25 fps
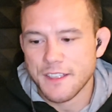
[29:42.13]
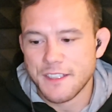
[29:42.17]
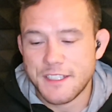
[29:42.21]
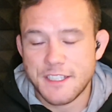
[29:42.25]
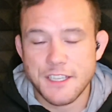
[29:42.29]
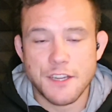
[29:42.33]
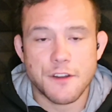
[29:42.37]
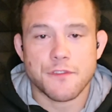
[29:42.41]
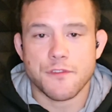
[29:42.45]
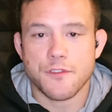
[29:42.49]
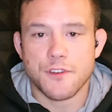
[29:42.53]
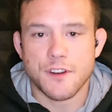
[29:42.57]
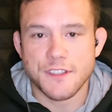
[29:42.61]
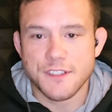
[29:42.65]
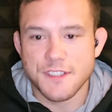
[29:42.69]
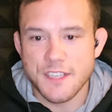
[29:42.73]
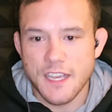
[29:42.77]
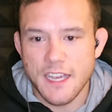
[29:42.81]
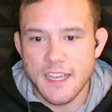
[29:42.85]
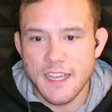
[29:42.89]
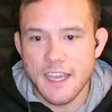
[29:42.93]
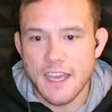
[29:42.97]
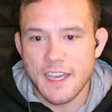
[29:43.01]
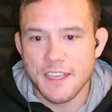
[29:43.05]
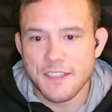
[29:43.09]
difference,
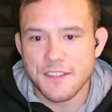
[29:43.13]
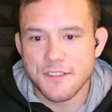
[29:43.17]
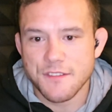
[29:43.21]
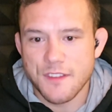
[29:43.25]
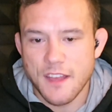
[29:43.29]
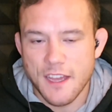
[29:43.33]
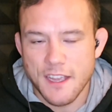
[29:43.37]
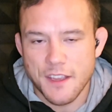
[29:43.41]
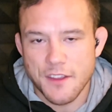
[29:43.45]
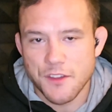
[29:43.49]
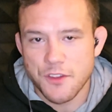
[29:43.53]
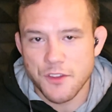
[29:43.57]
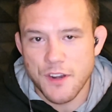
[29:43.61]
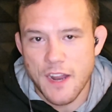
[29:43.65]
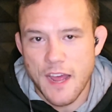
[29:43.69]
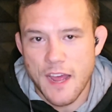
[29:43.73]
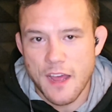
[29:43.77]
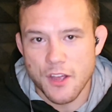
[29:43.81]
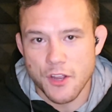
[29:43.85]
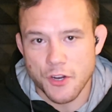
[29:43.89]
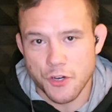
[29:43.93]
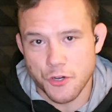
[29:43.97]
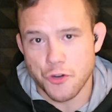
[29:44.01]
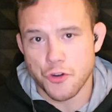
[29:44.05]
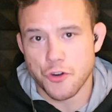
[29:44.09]
I guess, that could
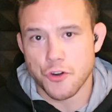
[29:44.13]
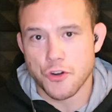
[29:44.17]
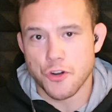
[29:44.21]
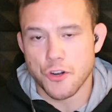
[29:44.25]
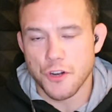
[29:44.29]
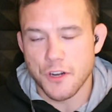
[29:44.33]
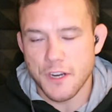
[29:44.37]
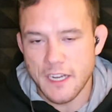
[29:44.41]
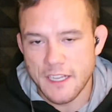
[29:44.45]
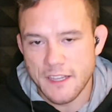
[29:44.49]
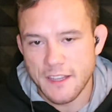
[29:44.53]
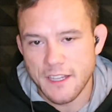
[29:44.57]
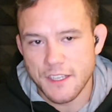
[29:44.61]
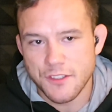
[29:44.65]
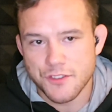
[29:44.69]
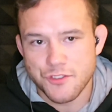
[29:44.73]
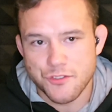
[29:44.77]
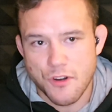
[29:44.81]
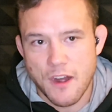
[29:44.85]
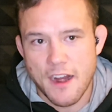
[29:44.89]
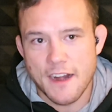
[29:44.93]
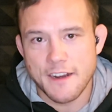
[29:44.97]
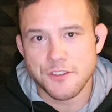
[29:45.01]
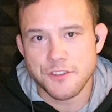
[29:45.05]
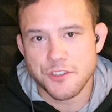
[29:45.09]
occur in the
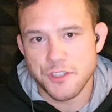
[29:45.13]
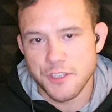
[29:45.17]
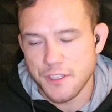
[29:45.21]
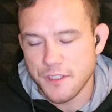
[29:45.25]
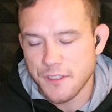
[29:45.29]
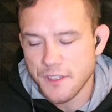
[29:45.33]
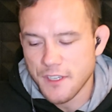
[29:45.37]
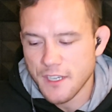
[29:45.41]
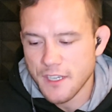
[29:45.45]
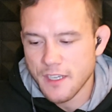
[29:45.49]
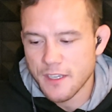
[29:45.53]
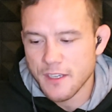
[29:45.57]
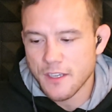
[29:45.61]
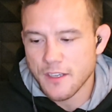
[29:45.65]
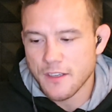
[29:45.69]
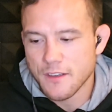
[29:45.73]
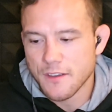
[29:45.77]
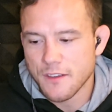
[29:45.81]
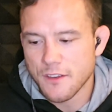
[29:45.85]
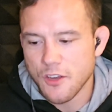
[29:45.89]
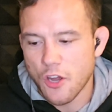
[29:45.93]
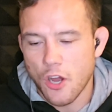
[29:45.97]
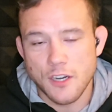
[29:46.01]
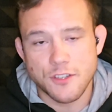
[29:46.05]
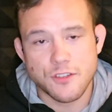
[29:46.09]
strategy
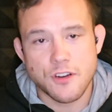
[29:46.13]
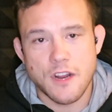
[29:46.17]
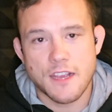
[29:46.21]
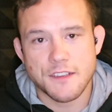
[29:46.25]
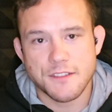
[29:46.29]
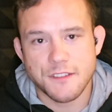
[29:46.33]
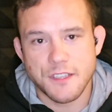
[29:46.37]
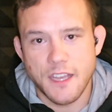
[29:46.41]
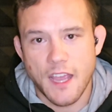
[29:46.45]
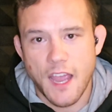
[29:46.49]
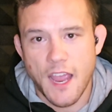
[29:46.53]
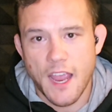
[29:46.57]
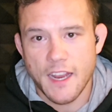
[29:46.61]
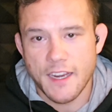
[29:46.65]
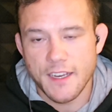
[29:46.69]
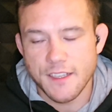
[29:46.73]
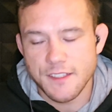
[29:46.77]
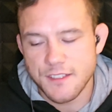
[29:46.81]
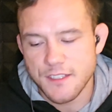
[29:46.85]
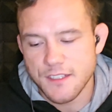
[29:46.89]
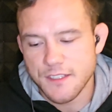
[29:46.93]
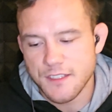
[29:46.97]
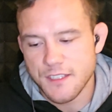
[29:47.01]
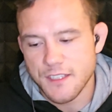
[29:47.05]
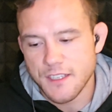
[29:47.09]
contrasting
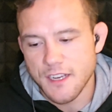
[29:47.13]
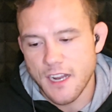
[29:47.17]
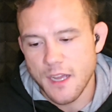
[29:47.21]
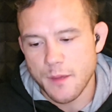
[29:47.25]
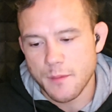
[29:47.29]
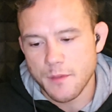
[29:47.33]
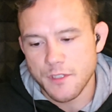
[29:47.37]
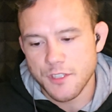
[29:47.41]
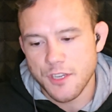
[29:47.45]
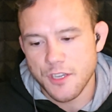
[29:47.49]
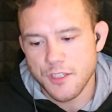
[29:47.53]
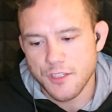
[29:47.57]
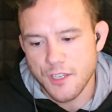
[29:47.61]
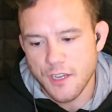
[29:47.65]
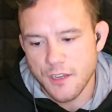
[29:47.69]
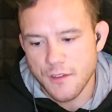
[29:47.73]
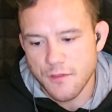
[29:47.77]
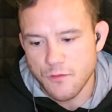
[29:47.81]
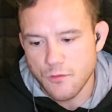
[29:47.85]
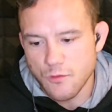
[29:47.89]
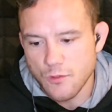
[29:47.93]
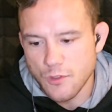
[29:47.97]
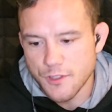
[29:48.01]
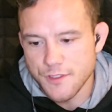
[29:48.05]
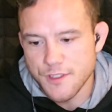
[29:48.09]
ADCC and
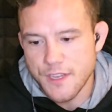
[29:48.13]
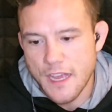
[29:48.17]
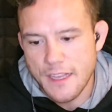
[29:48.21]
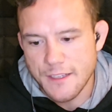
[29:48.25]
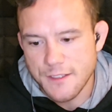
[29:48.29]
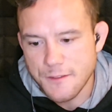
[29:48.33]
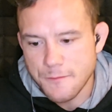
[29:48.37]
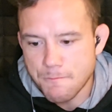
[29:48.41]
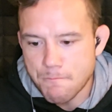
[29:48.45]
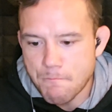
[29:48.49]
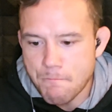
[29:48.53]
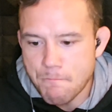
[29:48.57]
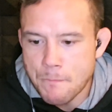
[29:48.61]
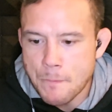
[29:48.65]
IBJJF rule sets.